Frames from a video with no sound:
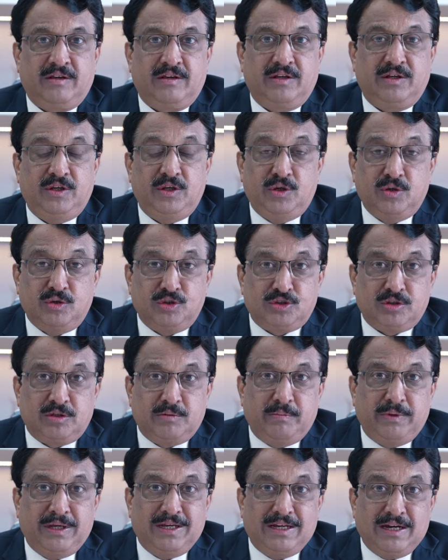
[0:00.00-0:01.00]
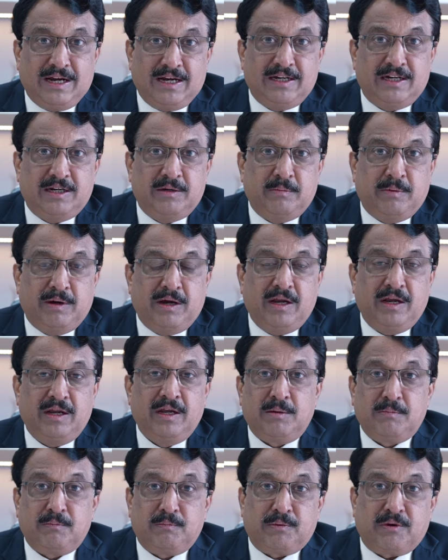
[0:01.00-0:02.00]
You should be guided by
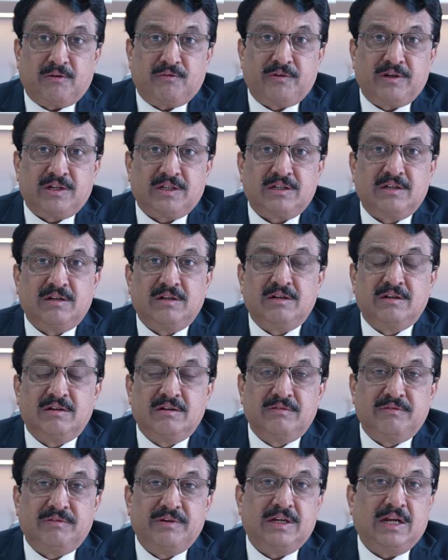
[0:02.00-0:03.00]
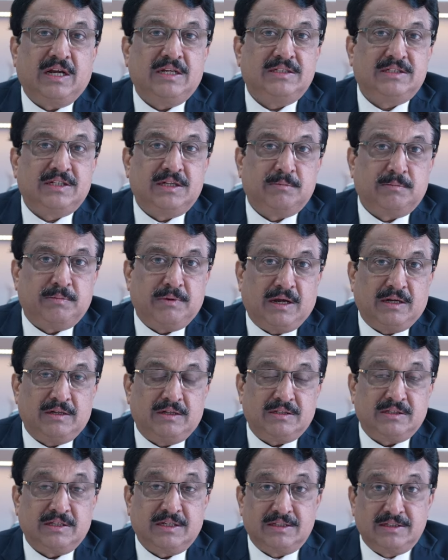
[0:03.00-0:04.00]
professional financial
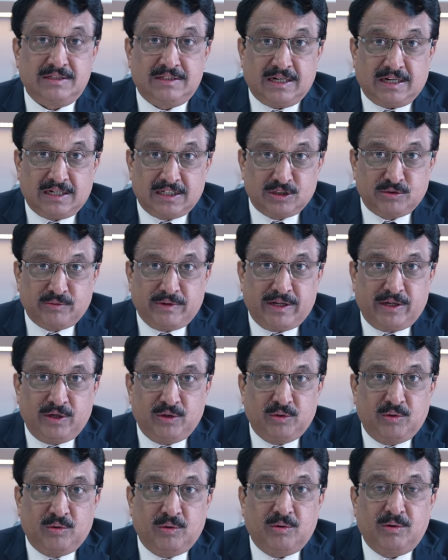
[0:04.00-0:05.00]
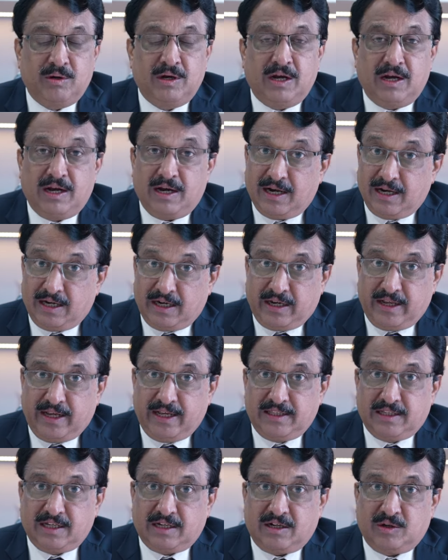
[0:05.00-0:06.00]
planners. That is where you go and
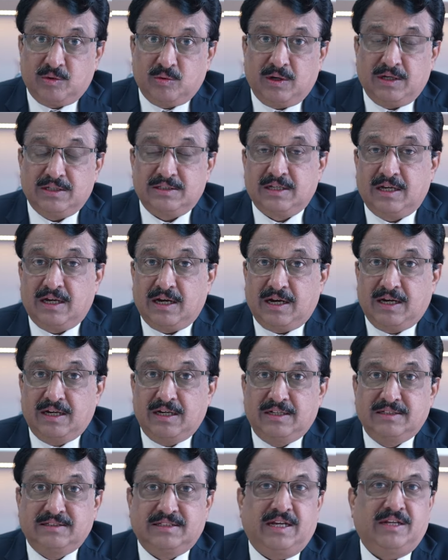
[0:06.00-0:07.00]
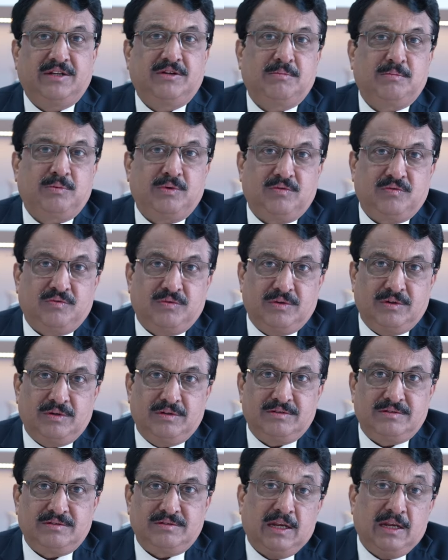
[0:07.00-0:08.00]
take their advice and design your
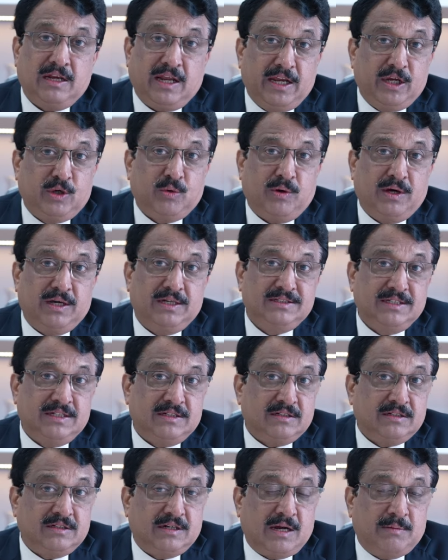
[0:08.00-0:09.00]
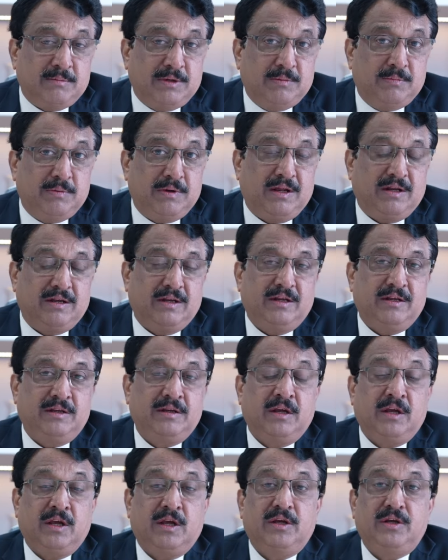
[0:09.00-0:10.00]
portfolios. Likewise, in retirement planning,
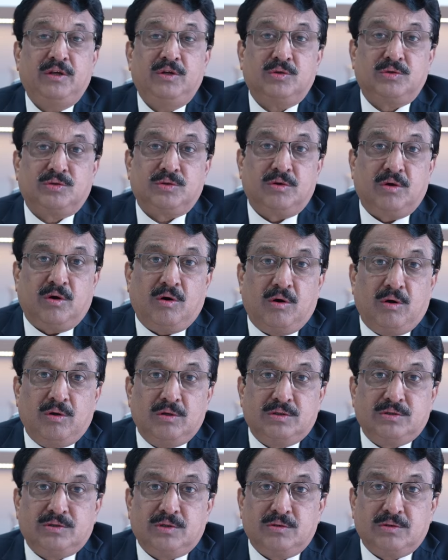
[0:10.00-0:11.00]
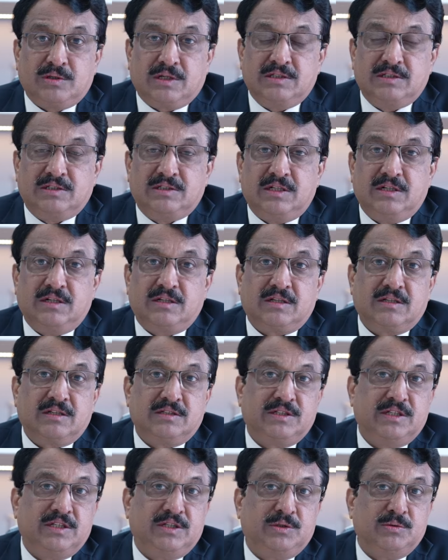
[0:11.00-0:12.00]
you should also consider the
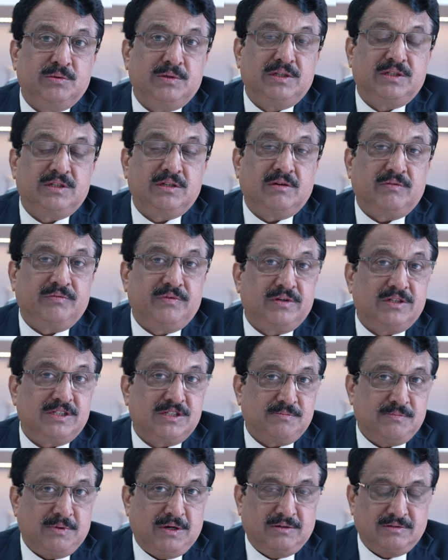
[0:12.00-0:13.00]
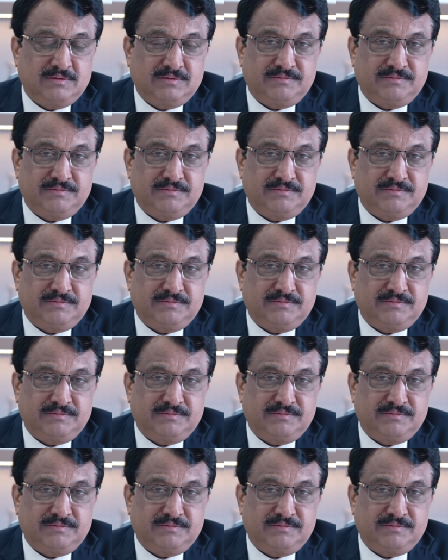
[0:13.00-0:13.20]
situation of your spouse.